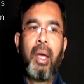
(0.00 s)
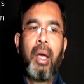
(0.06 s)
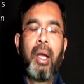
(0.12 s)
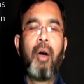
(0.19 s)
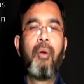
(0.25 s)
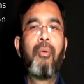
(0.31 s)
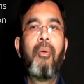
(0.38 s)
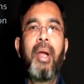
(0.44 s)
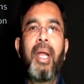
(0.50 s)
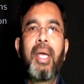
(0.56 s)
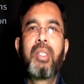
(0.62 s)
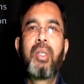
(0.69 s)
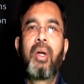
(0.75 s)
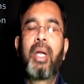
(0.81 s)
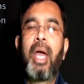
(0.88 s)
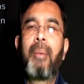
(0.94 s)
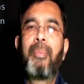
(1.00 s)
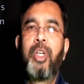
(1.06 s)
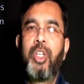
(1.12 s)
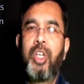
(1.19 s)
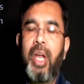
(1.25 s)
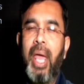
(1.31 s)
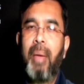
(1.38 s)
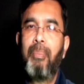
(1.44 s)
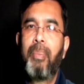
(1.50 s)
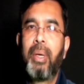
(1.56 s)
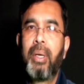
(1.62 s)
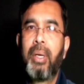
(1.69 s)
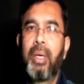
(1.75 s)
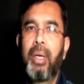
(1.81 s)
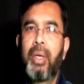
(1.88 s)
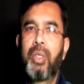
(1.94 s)
Now, fluid does not have shape,
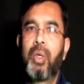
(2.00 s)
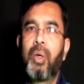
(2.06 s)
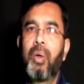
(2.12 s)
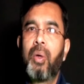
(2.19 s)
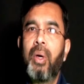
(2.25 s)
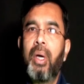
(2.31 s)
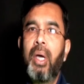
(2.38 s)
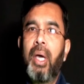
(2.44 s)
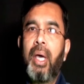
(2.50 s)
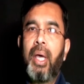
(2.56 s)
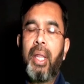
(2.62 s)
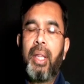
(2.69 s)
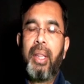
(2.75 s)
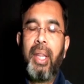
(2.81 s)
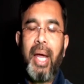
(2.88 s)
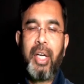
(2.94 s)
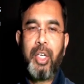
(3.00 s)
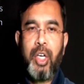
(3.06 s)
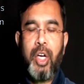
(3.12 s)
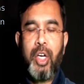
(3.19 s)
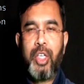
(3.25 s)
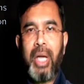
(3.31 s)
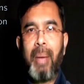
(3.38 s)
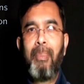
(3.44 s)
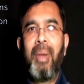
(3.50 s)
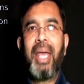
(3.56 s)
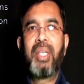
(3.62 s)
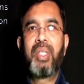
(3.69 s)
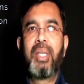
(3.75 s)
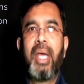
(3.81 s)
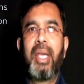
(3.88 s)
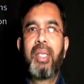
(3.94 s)
so that
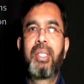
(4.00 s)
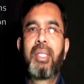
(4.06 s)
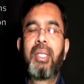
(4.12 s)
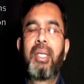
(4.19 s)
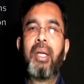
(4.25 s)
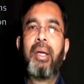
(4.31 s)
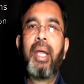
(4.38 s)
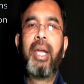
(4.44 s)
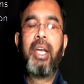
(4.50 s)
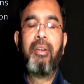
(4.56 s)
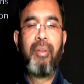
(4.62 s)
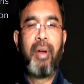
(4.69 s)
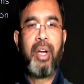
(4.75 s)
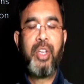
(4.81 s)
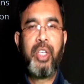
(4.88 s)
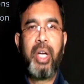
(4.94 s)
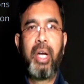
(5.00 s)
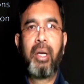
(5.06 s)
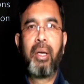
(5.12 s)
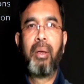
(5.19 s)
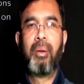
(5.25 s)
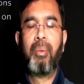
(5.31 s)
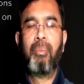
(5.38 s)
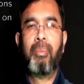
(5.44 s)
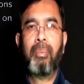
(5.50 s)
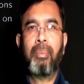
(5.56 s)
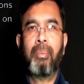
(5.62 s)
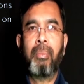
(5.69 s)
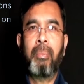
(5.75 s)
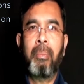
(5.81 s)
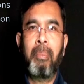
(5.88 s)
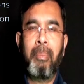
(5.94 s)
shapelessness really differentiates
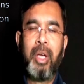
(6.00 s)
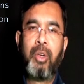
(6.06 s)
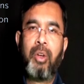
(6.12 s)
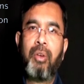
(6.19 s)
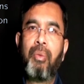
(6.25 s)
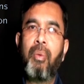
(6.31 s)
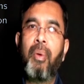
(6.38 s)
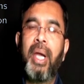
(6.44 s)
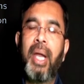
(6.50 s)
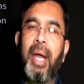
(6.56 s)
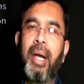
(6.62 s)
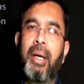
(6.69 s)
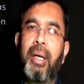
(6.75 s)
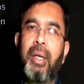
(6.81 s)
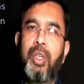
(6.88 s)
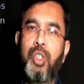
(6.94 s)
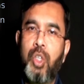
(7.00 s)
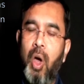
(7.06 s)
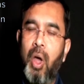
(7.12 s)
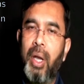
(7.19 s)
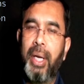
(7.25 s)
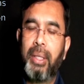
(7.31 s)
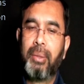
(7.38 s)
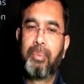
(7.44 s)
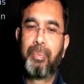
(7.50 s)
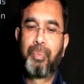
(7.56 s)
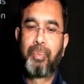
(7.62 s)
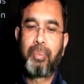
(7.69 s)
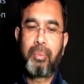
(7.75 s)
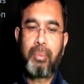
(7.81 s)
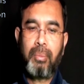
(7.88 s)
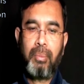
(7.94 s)
between fluid and solid.
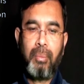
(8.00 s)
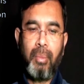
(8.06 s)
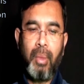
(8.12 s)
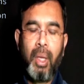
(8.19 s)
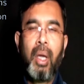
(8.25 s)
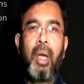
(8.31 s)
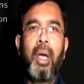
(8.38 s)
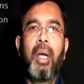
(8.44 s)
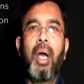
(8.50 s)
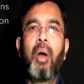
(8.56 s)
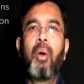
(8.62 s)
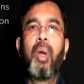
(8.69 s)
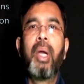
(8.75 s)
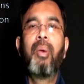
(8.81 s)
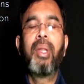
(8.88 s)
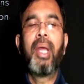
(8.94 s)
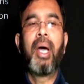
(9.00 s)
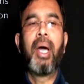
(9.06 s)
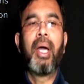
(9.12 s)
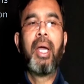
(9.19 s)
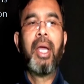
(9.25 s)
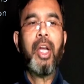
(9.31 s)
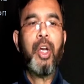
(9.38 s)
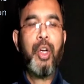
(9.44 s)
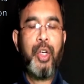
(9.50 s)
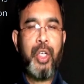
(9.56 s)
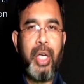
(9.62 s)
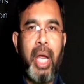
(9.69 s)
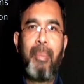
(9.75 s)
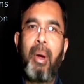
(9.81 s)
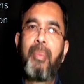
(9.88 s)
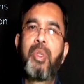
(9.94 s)
Now, due to the
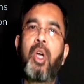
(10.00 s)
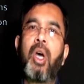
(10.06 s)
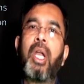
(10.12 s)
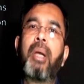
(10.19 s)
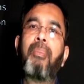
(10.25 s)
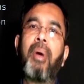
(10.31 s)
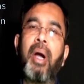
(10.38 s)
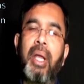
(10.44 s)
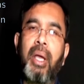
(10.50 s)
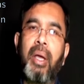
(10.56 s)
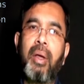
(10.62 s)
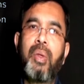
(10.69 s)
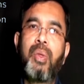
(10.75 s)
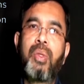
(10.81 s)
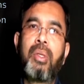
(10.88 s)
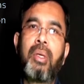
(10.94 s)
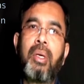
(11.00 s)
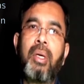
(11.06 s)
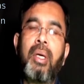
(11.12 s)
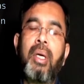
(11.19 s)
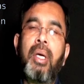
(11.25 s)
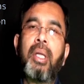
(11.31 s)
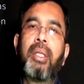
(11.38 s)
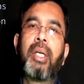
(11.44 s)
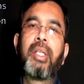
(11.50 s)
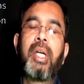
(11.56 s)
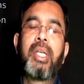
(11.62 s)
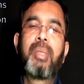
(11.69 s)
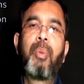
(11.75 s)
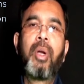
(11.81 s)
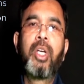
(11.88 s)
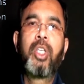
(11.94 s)
shape of solid particles, the
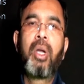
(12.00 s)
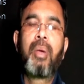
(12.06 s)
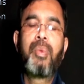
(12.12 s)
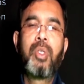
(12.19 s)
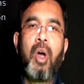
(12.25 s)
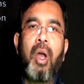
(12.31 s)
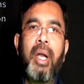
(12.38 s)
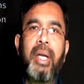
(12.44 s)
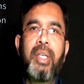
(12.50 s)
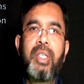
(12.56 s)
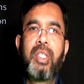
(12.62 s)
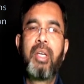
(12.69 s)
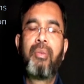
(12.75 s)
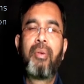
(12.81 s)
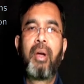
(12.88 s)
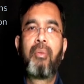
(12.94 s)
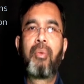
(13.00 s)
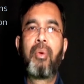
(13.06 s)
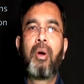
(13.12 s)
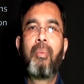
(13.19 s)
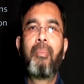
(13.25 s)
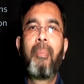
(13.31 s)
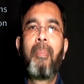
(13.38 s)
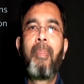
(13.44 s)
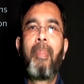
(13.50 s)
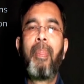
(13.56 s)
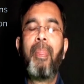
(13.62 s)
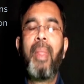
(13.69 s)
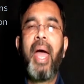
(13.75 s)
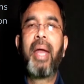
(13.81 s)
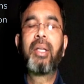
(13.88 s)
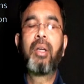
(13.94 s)
transportation of solid is different from
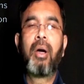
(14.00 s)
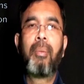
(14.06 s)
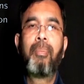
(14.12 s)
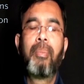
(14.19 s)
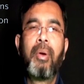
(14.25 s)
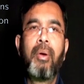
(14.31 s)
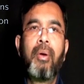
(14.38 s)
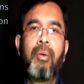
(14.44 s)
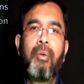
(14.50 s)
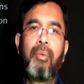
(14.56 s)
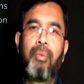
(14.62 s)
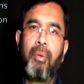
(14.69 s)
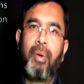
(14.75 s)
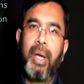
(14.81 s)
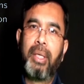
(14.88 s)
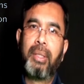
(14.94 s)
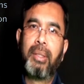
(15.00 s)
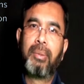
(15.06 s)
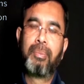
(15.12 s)
that of fluid.